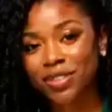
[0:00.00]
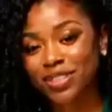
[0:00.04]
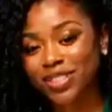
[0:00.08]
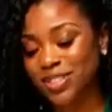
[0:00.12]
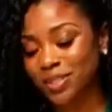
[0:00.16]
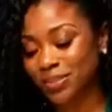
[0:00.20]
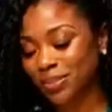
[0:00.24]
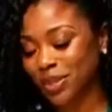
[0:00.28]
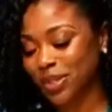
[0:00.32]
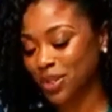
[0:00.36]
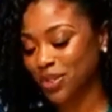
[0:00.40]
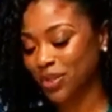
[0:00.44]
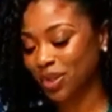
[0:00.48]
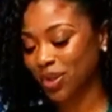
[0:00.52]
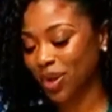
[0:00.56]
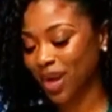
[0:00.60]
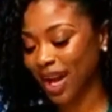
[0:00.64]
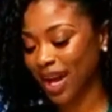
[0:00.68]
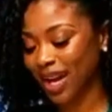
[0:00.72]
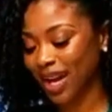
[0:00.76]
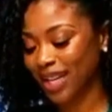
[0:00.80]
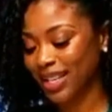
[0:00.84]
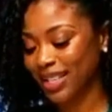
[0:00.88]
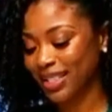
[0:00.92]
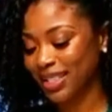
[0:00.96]
the smear
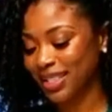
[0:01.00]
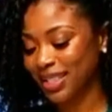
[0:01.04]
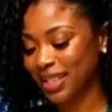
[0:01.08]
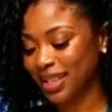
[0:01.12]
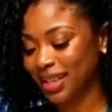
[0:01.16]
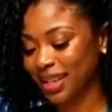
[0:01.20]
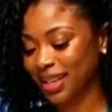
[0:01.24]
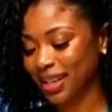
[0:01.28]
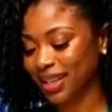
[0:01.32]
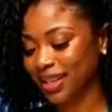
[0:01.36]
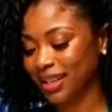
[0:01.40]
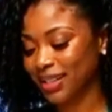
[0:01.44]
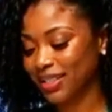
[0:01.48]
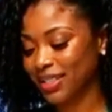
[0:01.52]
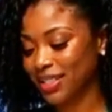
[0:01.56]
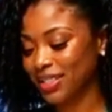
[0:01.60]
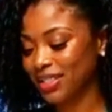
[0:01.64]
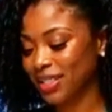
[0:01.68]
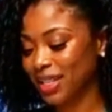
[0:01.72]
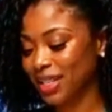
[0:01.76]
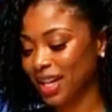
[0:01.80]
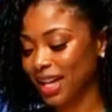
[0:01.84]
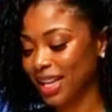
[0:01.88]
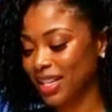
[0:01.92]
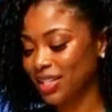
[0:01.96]
dries, the
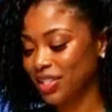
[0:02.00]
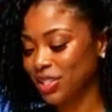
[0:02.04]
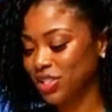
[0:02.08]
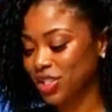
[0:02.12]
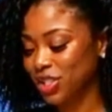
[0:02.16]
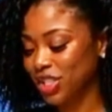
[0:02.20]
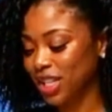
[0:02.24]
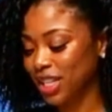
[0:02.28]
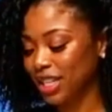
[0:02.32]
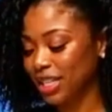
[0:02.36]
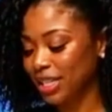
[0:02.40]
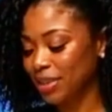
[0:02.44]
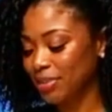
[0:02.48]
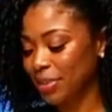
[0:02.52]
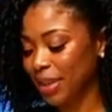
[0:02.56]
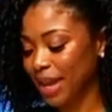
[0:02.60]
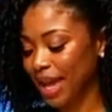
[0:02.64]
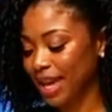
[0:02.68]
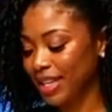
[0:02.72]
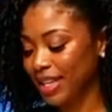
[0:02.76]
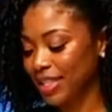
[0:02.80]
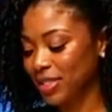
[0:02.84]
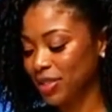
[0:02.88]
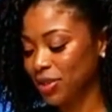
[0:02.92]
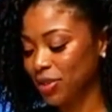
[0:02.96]
slide is gently
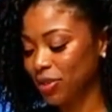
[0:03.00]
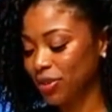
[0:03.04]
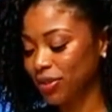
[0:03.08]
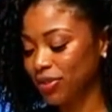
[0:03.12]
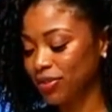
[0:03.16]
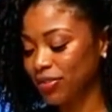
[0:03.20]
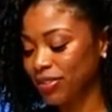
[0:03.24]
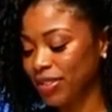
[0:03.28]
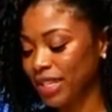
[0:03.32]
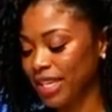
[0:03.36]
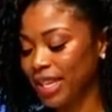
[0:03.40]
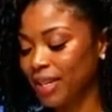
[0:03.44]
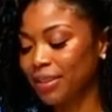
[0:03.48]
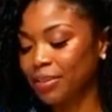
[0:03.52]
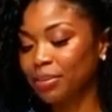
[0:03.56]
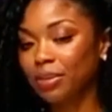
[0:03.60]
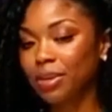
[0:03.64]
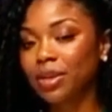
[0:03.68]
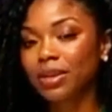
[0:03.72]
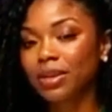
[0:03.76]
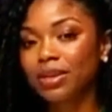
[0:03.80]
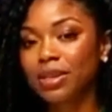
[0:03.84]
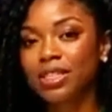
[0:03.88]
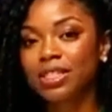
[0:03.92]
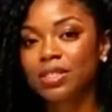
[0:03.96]
passed through a flame.
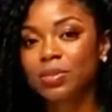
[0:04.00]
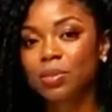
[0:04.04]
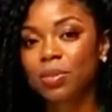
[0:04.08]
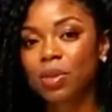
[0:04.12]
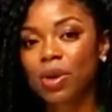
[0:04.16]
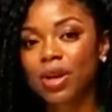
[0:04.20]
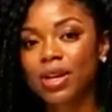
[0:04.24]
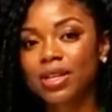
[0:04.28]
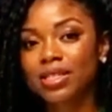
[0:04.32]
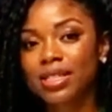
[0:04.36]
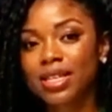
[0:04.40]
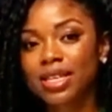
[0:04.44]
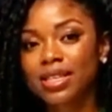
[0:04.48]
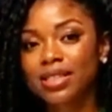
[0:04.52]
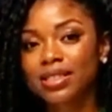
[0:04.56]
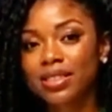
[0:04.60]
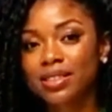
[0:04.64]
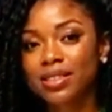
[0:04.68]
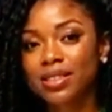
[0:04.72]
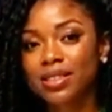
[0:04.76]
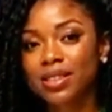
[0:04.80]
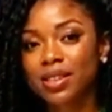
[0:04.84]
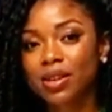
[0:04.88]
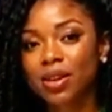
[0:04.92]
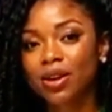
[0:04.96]
This
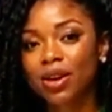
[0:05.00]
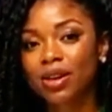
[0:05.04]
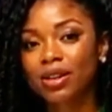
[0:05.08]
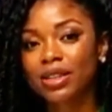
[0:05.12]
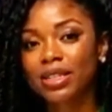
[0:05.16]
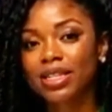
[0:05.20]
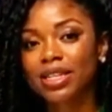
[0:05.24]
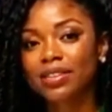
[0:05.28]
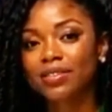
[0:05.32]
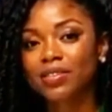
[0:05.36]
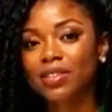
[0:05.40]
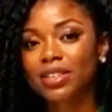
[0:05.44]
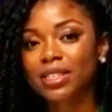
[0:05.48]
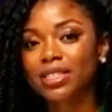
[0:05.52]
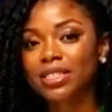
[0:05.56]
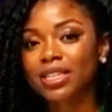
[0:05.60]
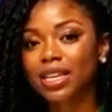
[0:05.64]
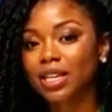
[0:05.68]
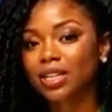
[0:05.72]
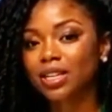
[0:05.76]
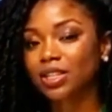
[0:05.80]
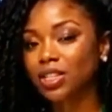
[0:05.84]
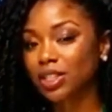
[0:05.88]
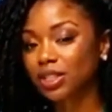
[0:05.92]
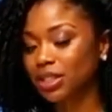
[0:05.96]
process, called heat
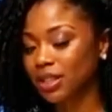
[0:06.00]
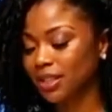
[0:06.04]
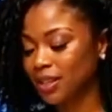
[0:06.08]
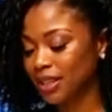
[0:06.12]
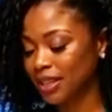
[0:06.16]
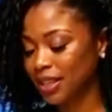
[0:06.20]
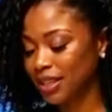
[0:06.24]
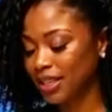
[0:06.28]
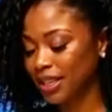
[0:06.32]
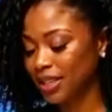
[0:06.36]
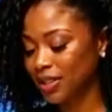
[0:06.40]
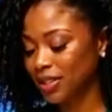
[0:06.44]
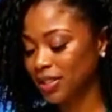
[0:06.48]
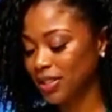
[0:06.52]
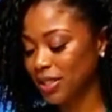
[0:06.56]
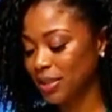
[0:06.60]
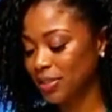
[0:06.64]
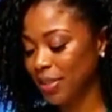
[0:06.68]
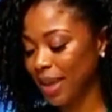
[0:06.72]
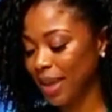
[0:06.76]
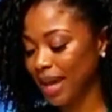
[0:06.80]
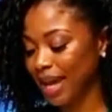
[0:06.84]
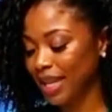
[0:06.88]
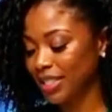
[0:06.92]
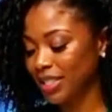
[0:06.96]
fixation, kills
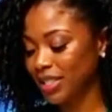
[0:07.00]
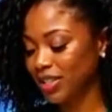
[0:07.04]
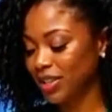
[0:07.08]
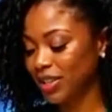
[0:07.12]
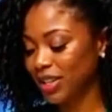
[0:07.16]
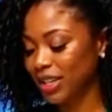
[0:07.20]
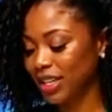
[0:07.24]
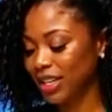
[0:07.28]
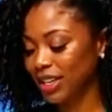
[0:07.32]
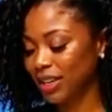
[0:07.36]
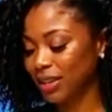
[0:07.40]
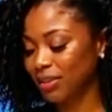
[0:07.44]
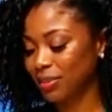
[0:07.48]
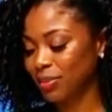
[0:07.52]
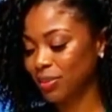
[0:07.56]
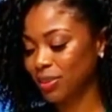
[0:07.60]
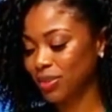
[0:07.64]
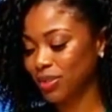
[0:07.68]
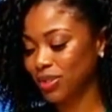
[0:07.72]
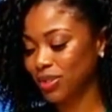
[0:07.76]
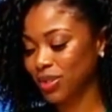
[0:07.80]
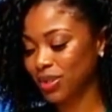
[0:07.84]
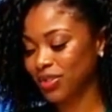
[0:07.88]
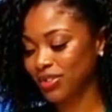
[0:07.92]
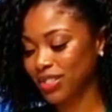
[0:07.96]
the bacteria,
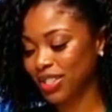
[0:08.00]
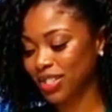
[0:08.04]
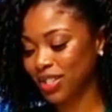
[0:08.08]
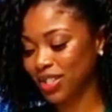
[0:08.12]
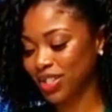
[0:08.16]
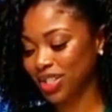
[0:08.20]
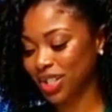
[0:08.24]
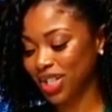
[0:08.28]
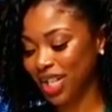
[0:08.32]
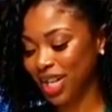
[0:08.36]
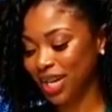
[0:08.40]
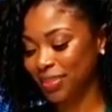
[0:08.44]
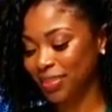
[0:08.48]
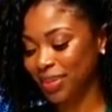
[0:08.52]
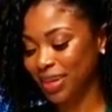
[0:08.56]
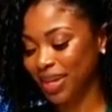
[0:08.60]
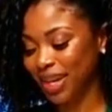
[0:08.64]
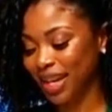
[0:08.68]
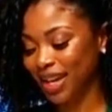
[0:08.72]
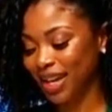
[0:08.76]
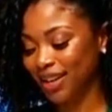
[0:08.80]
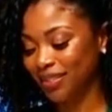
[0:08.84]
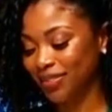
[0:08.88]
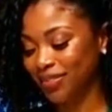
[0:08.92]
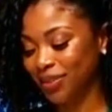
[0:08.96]
preserves their shape,
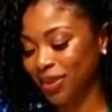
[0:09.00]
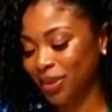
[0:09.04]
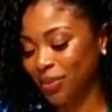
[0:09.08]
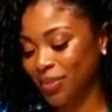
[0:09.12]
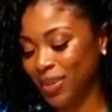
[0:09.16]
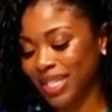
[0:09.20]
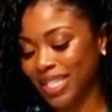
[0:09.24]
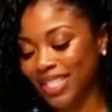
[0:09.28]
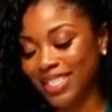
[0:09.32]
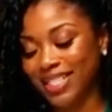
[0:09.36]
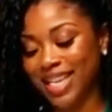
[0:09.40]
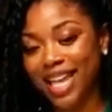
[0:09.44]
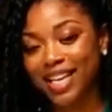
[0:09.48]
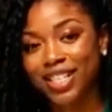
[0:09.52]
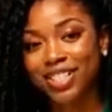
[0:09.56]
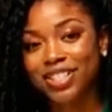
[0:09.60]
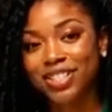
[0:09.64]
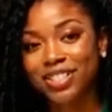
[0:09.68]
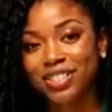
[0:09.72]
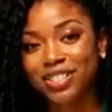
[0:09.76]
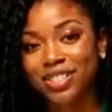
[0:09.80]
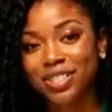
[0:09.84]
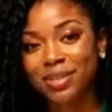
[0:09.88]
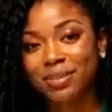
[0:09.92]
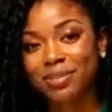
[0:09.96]
and firmly
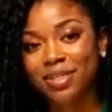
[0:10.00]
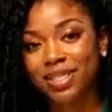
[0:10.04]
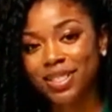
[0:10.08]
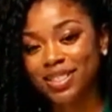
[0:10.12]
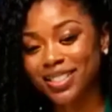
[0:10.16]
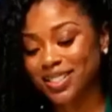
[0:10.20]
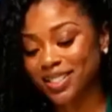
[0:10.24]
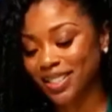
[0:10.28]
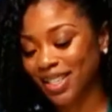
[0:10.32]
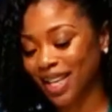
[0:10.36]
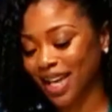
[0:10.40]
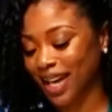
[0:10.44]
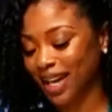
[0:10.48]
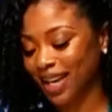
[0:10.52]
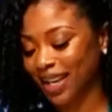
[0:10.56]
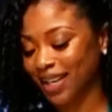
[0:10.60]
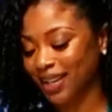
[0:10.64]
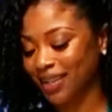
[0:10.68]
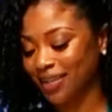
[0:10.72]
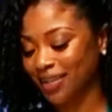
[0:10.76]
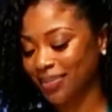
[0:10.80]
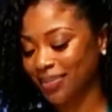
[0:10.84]
attaches them to the slide.